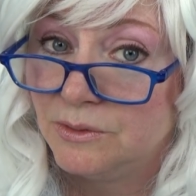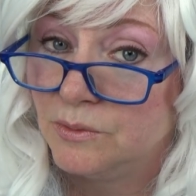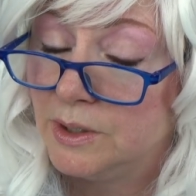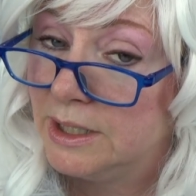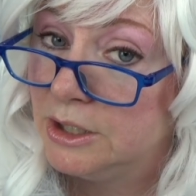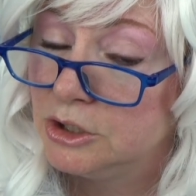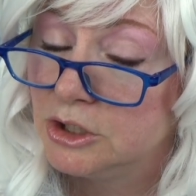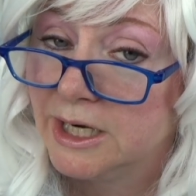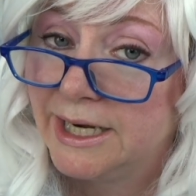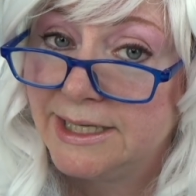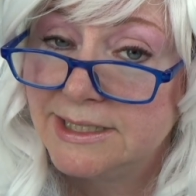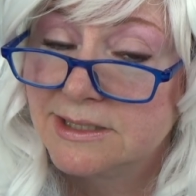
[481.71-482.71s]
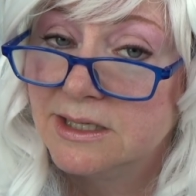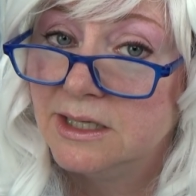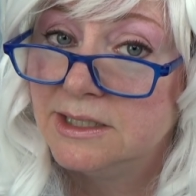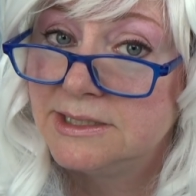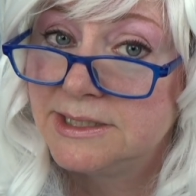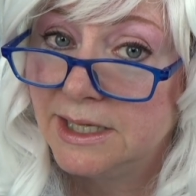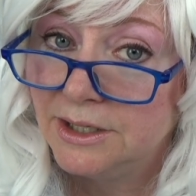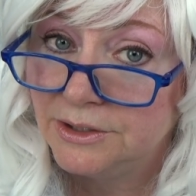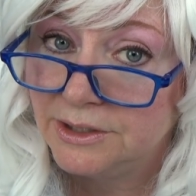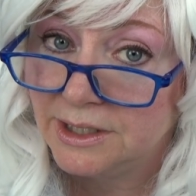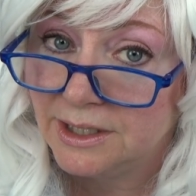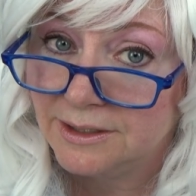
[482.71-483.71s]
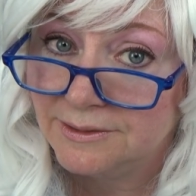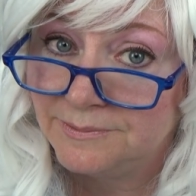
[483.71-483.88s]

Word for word: Well, Granny's gonna tell you.